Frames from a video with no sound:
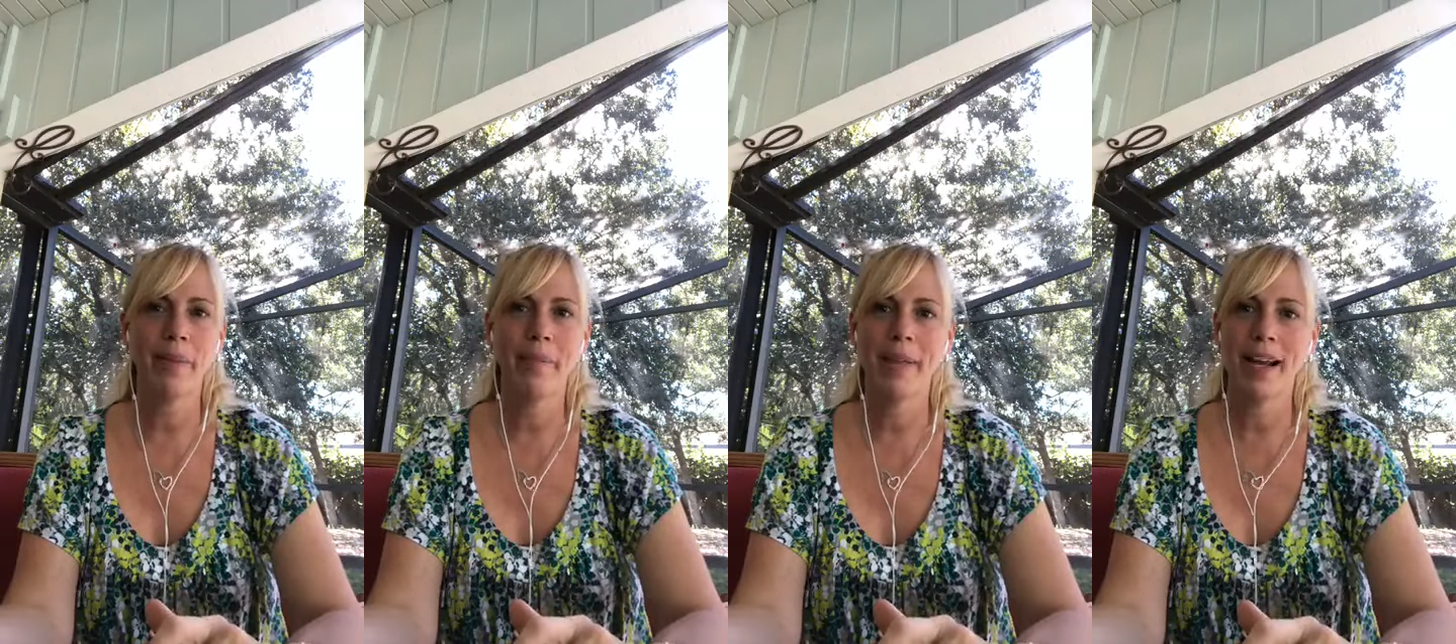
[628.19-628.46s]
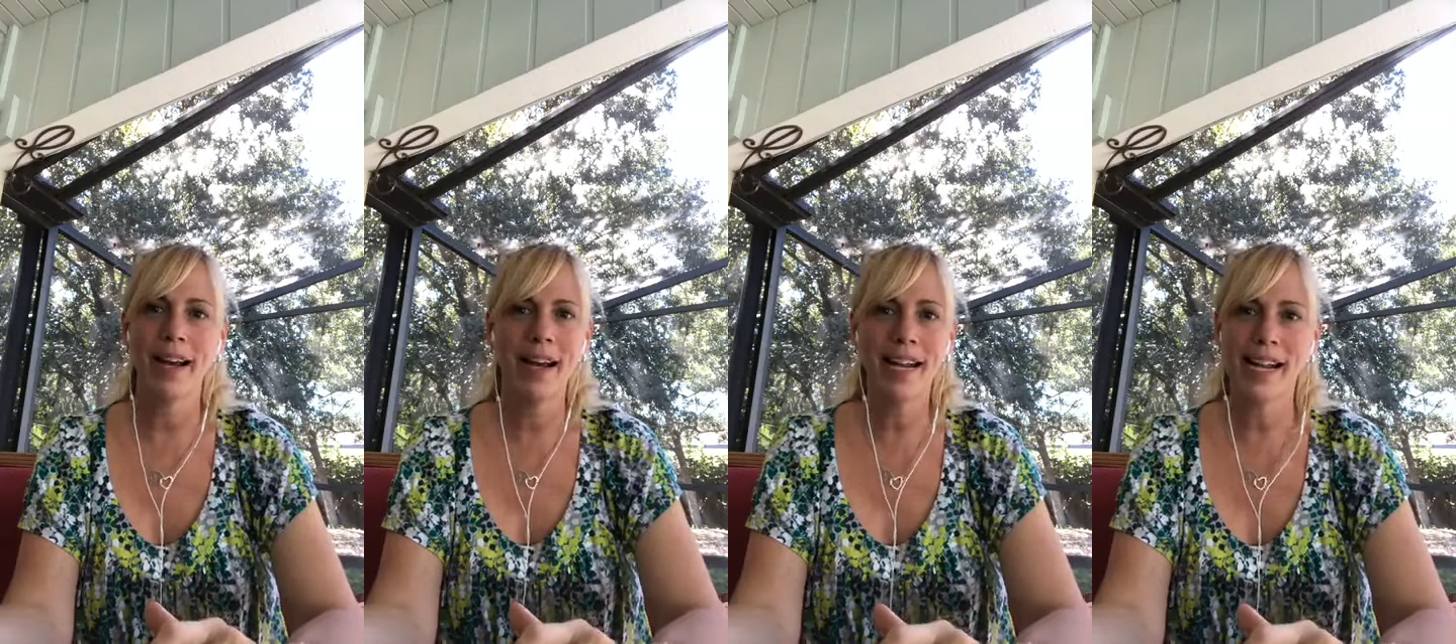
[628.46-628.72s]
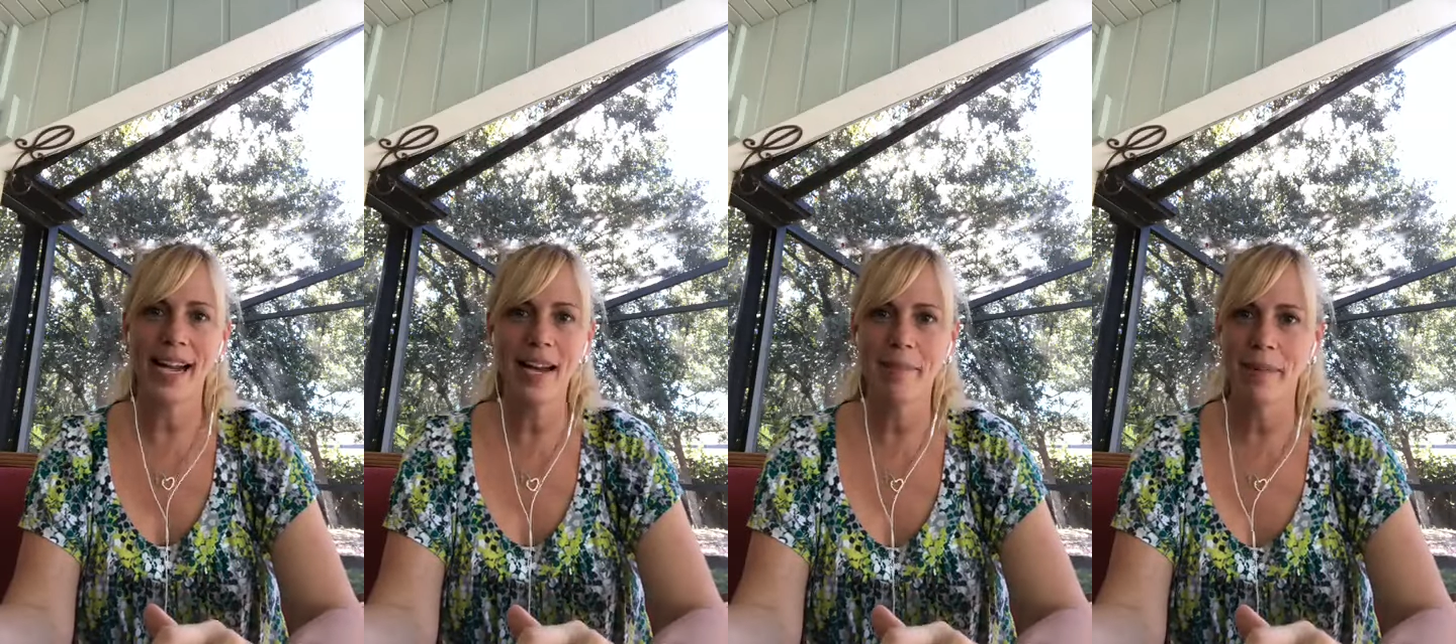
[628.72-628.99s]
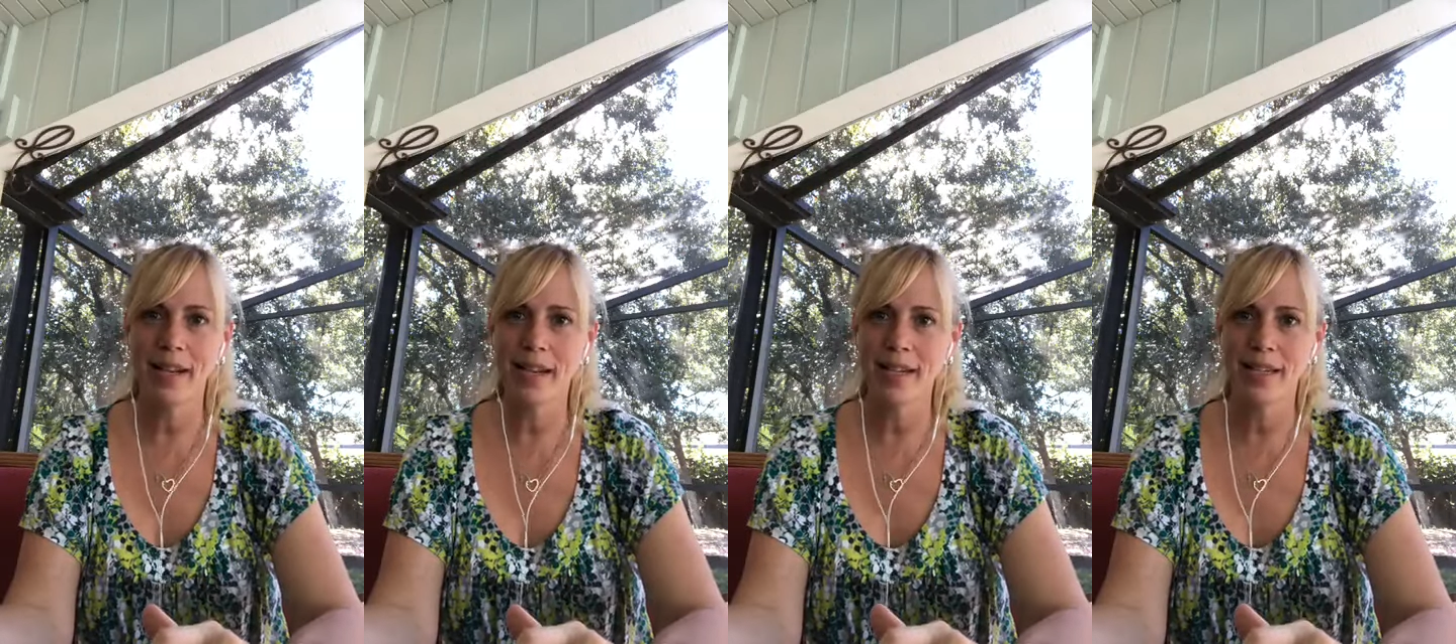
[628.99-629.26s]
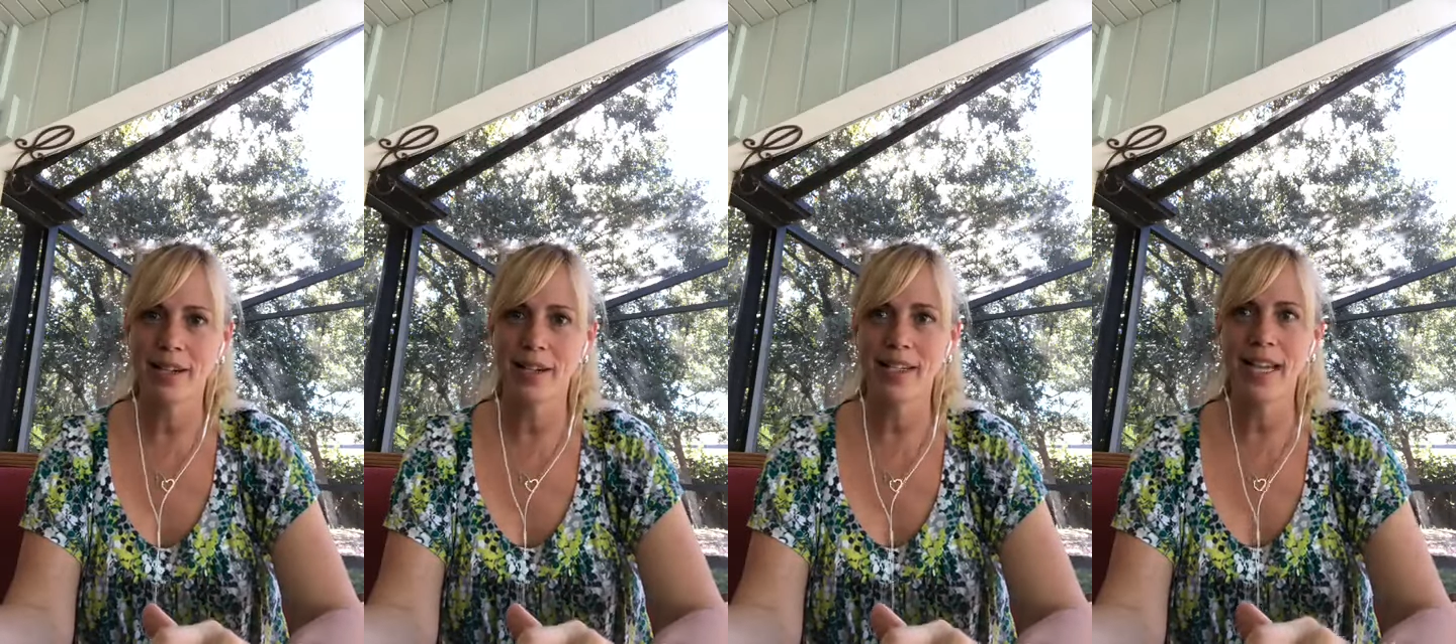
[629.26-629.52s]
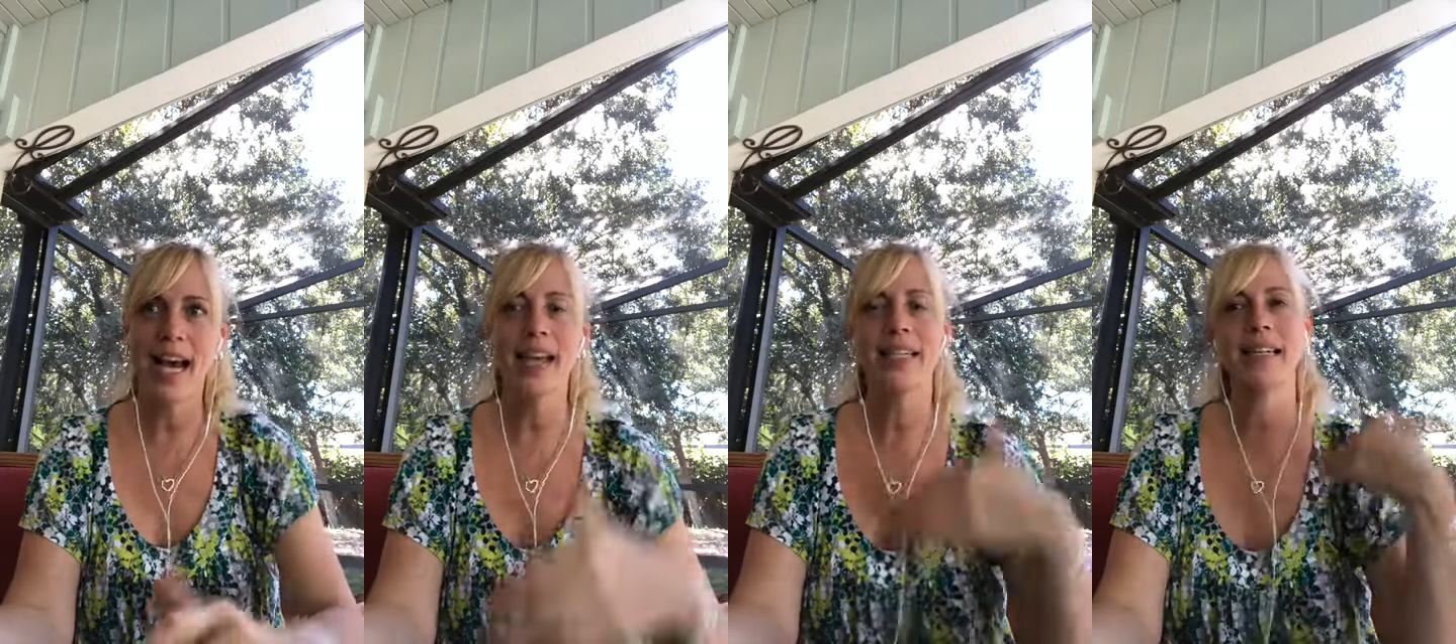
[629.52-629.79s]
it may not, again, because they're
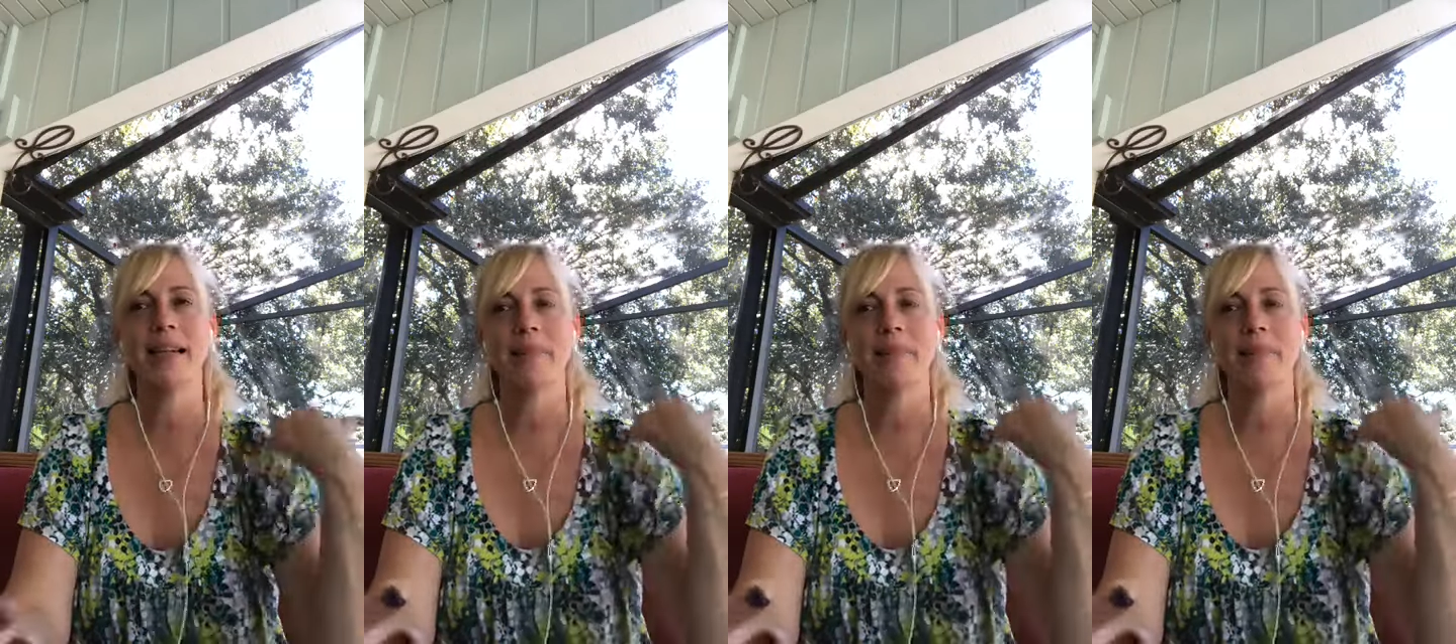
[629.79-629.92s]
sassy,